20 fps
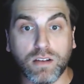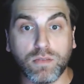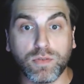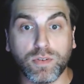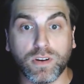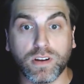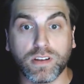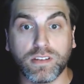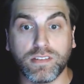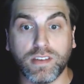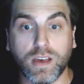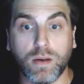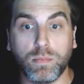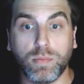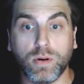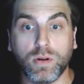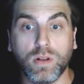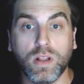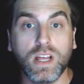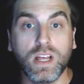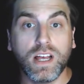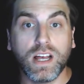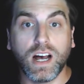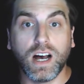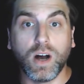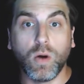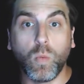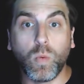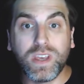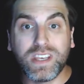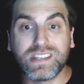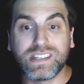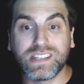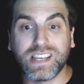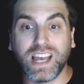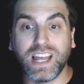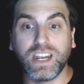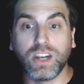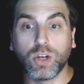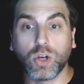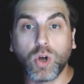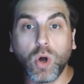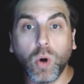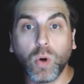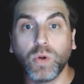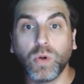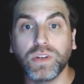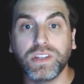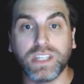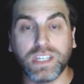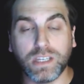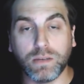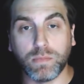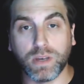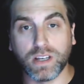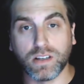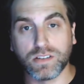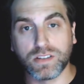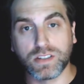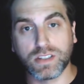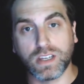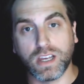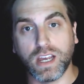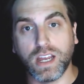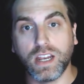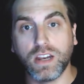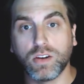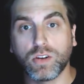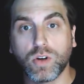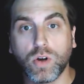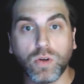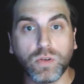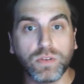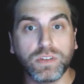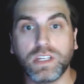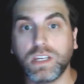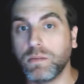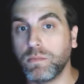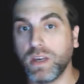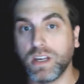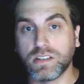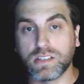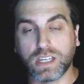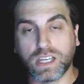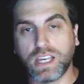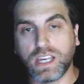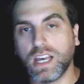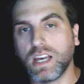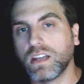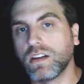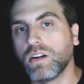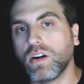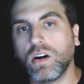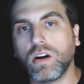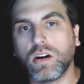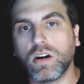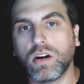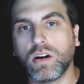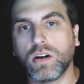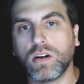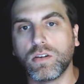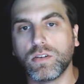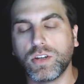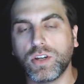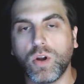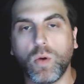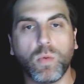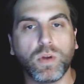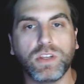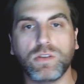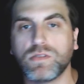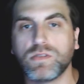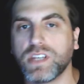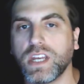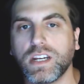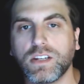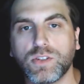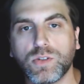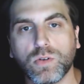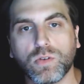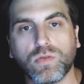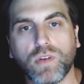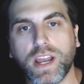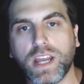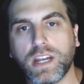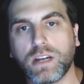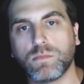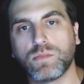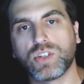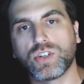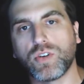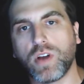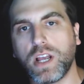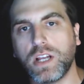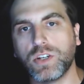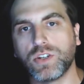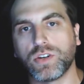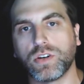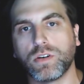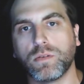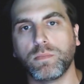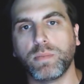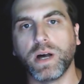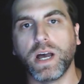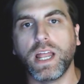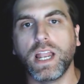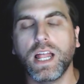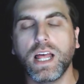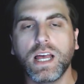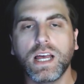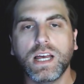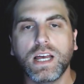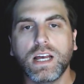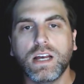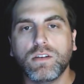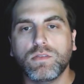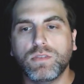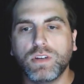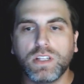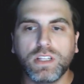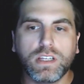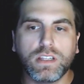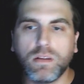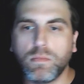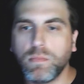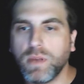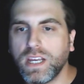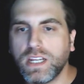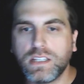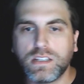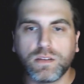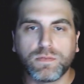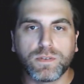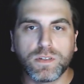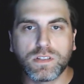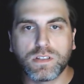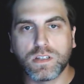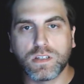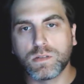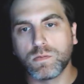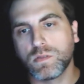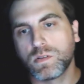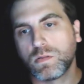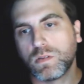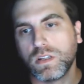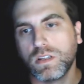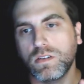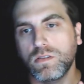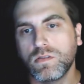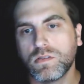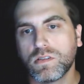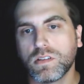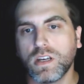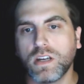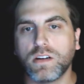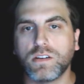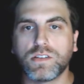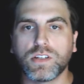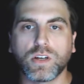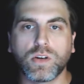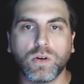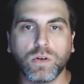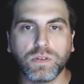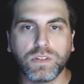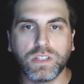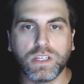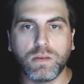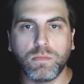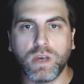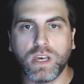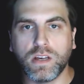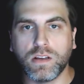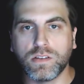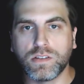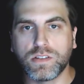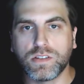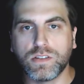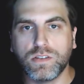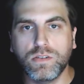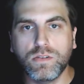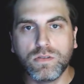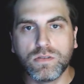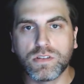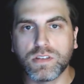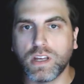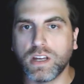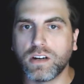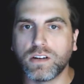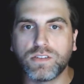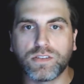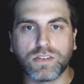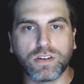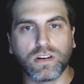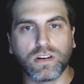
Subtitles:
for example, we send cold emails, and cold emails again are when you send it to a random stranger, but really, the main differences between newsletters and cold emails, newsletters are a